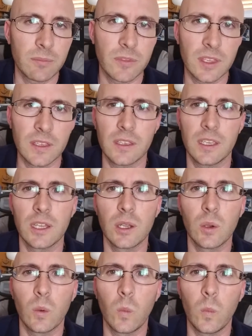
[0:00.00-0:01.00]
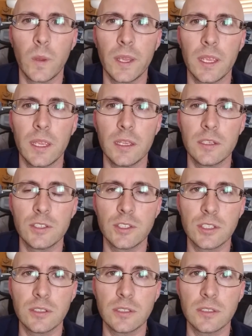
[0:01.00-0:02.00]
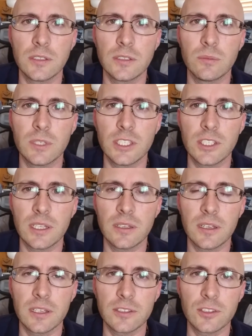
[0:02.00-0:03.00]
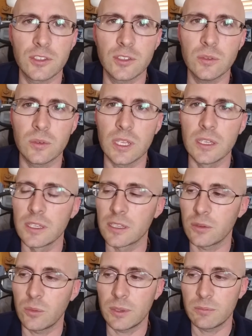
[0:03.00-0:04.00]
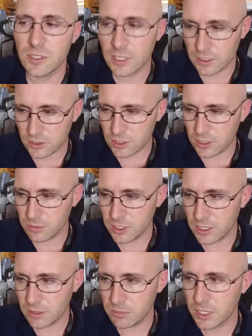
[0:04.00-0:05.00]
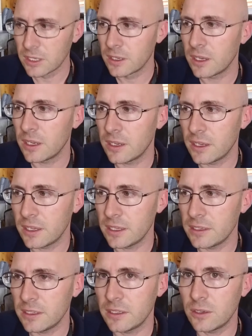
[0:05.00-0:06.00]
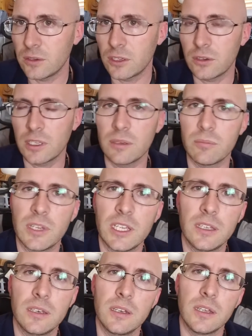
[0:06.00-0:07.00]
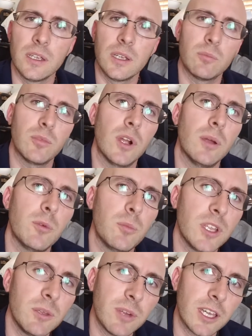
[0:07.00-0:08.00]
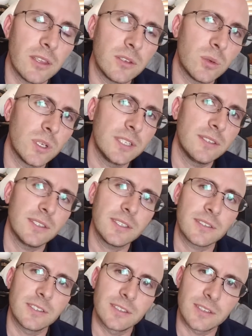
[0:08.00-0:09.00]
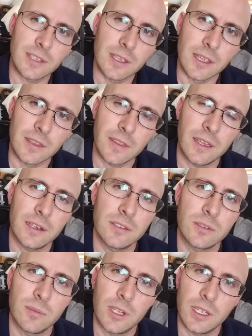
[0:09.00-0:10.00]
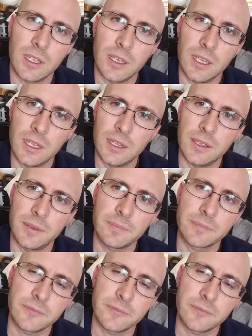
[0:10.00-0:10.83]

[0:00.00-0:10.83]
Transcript: thinking we shall launch soon. The website shall be up. Indiegogo campaign probably by the 26th. That is my